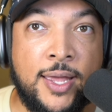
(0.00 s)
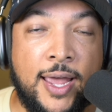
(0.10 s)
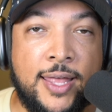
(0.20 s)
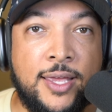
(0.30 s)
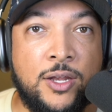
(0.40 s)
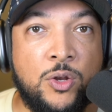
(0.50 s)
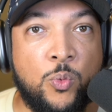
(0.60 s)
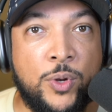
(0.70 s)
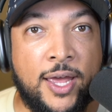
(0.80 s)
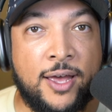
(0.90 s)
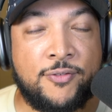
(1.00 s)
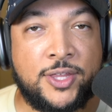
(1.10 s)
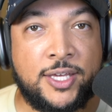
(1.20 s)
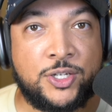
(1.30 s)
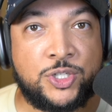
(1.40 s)
And then we have
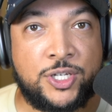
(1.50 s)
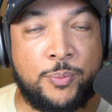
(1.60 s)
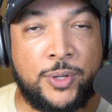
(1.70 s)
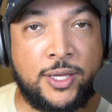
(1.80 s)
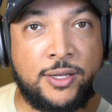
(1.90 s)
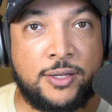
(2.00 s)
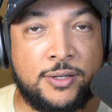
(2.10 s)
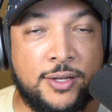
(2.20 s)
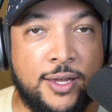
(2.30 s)
the Jimmy